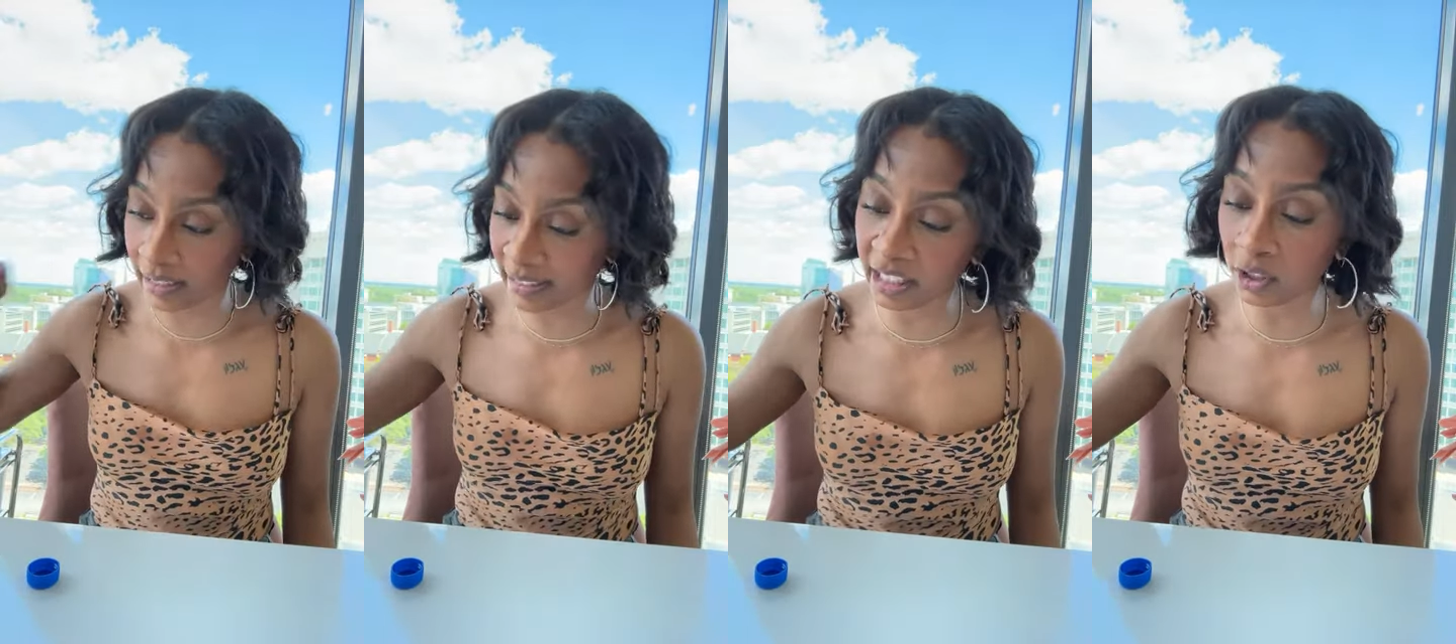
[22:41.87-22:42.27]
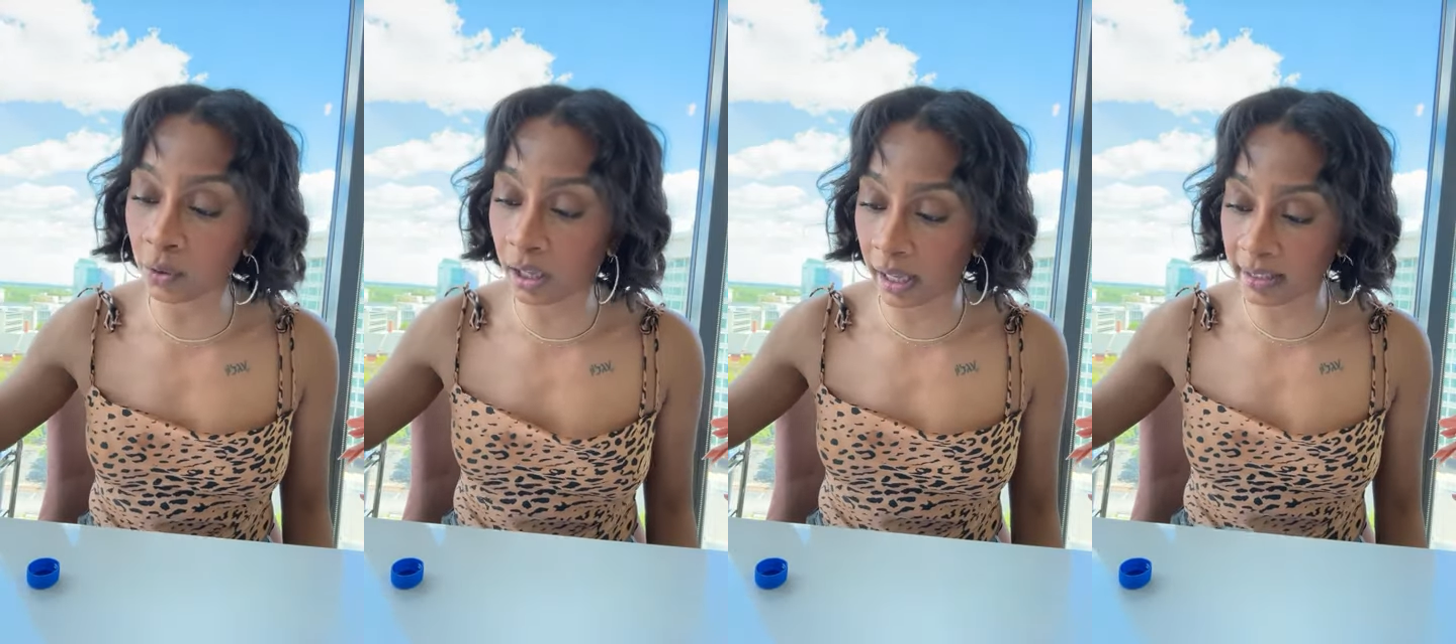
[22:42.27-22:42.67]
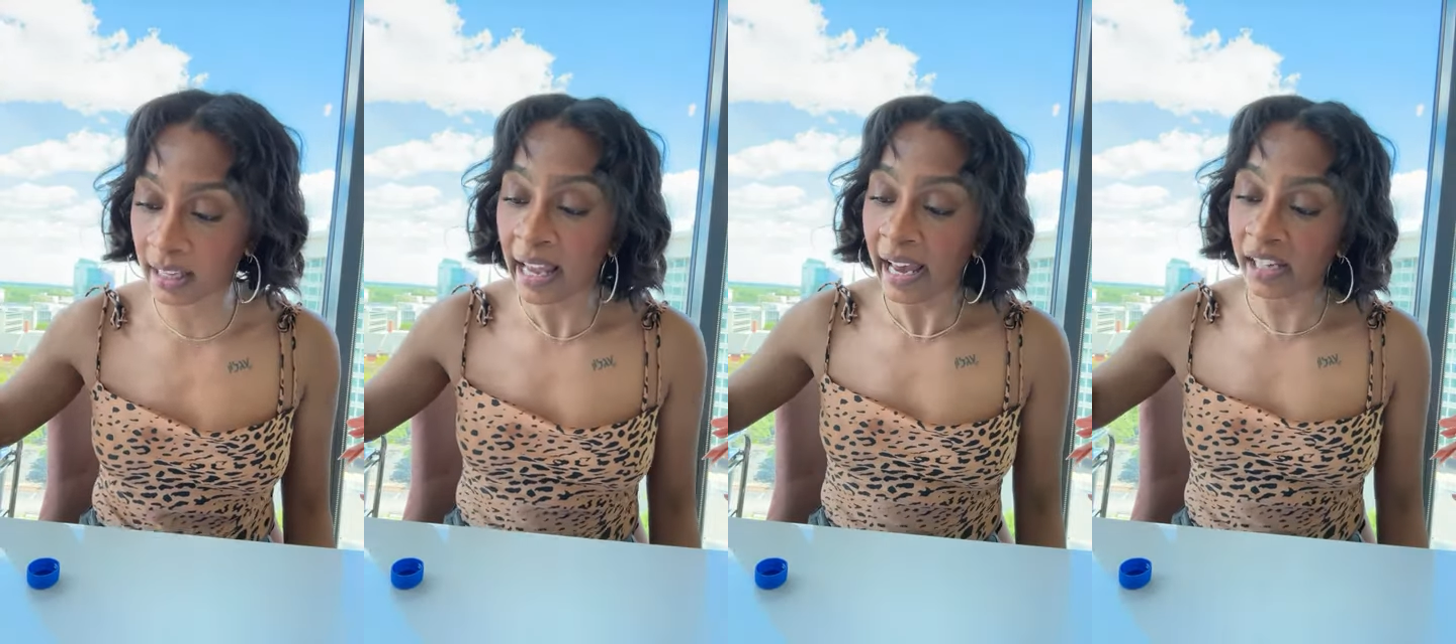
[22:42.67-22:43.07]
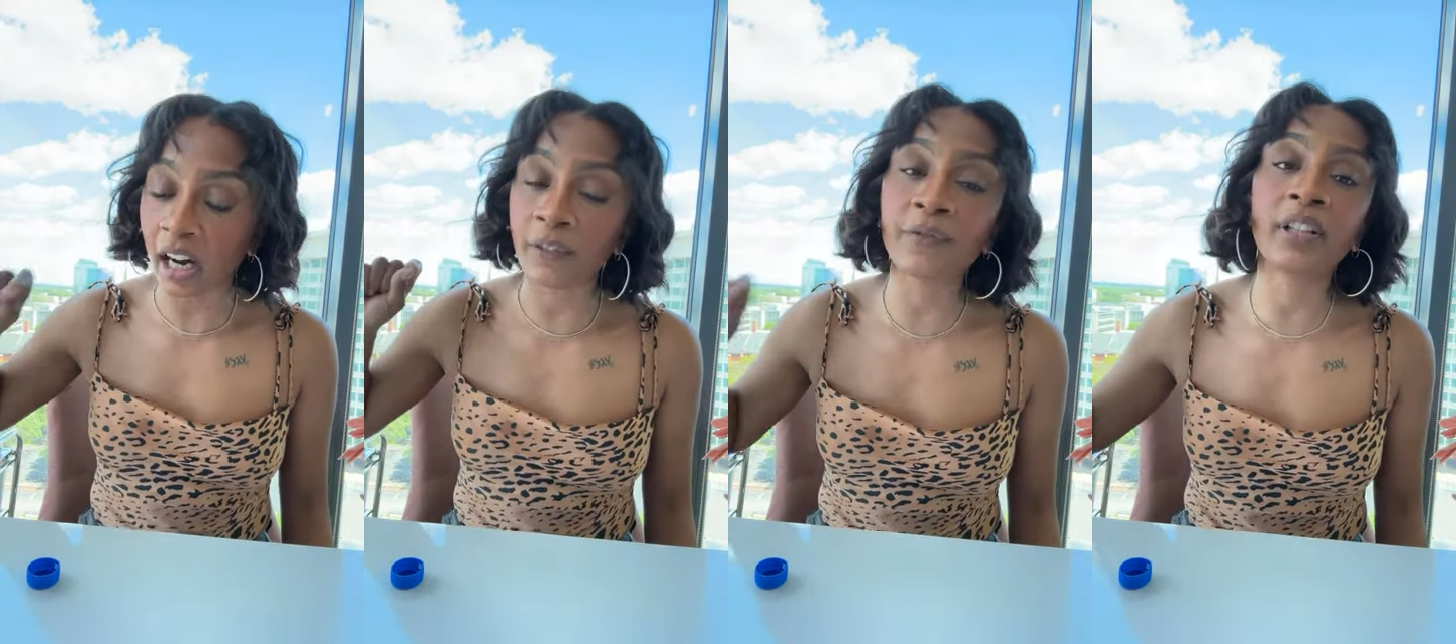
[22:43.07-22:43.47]
consider us and
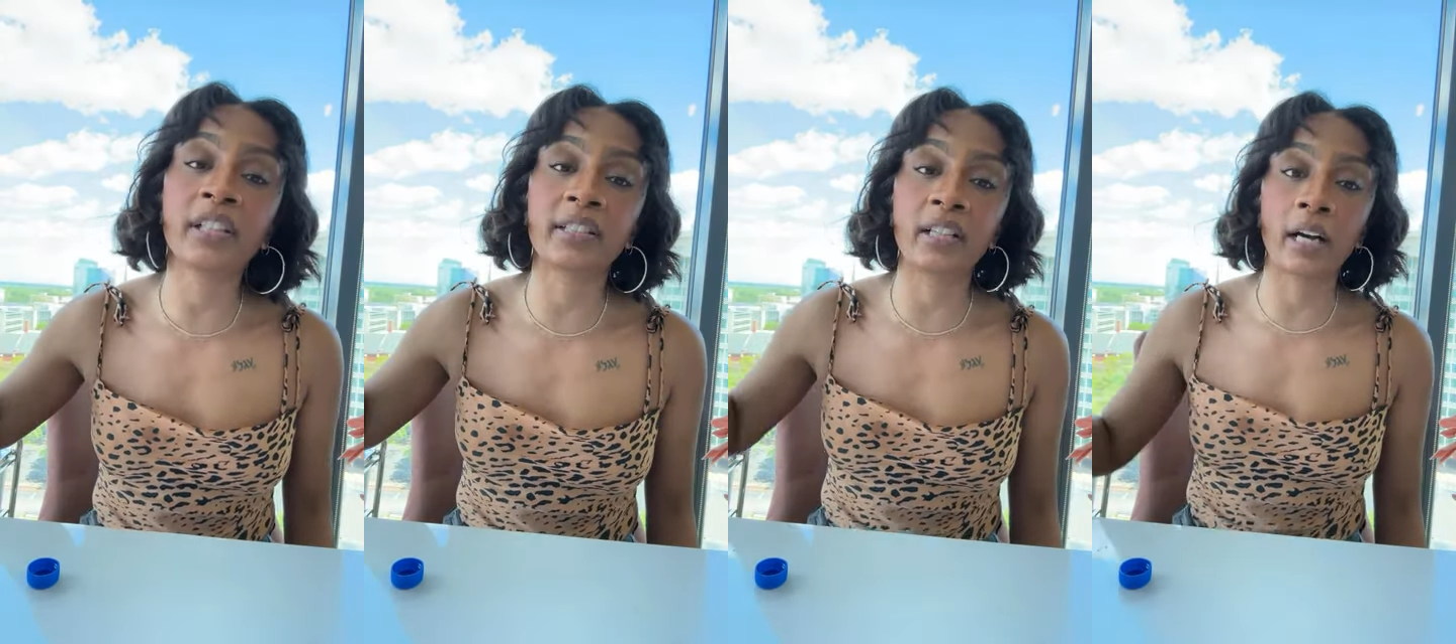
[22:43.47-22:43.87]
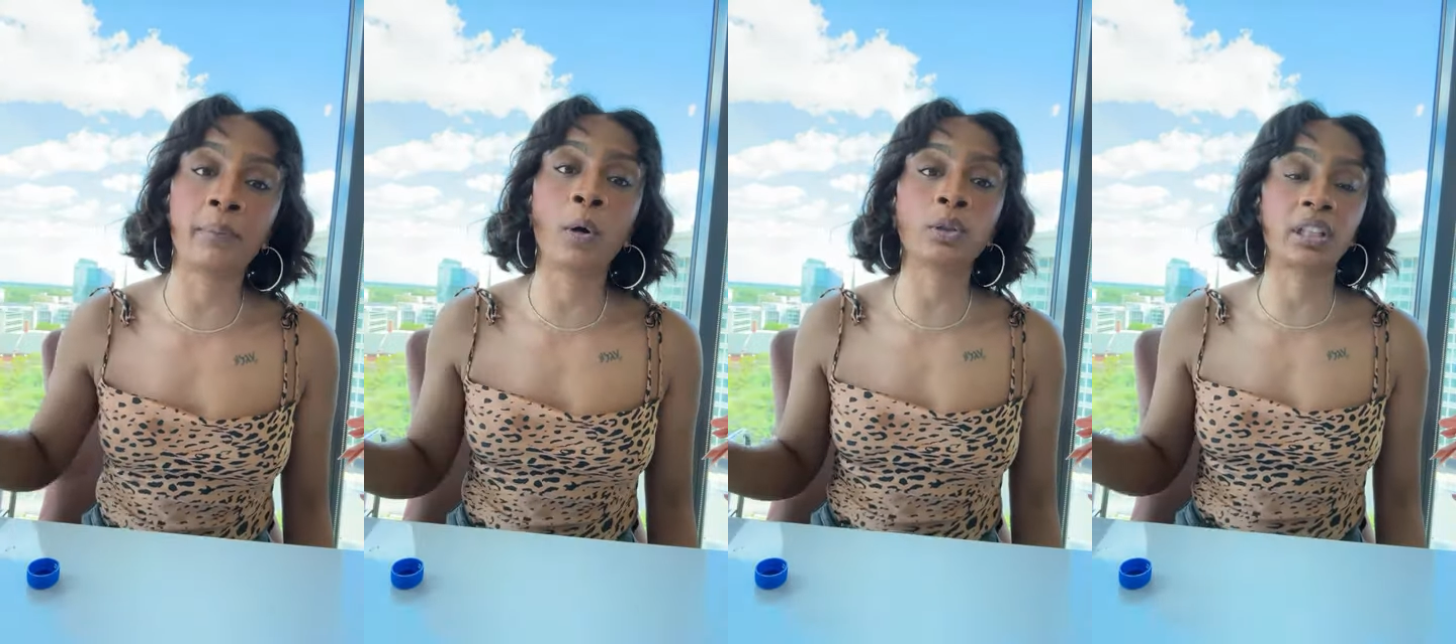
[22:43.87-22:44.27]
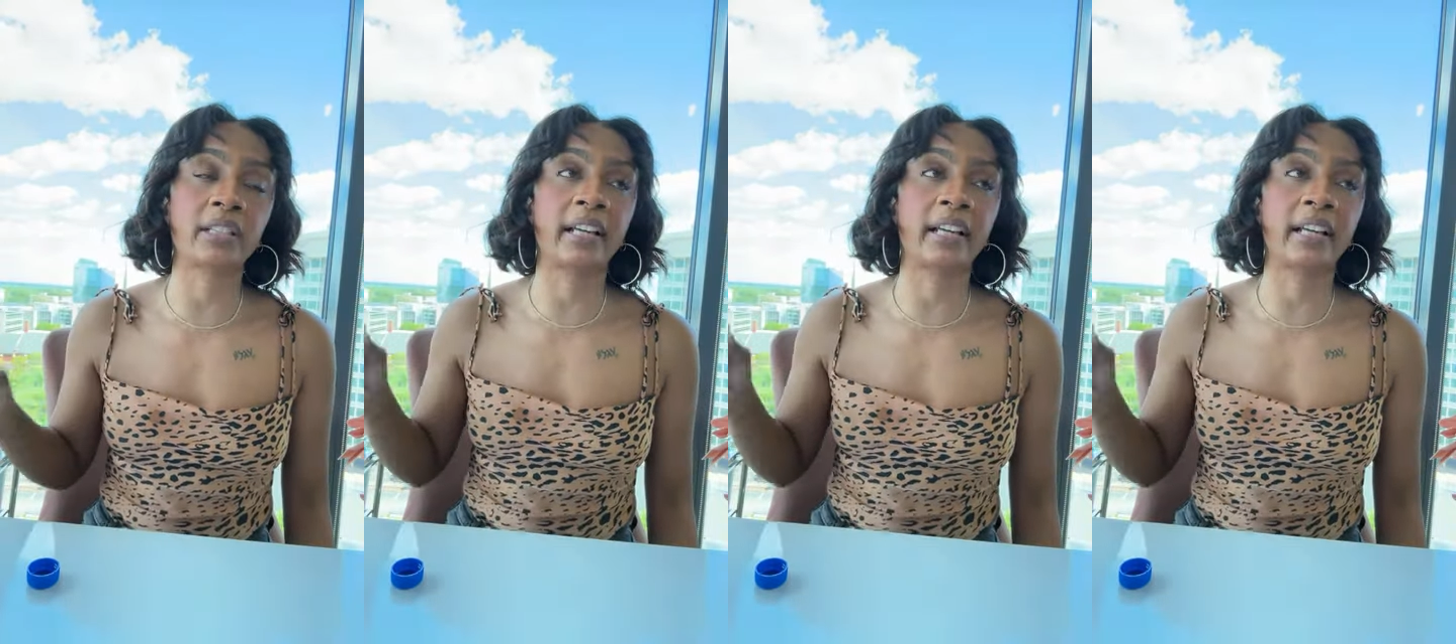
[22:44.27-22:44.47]
our feelings and our emotions,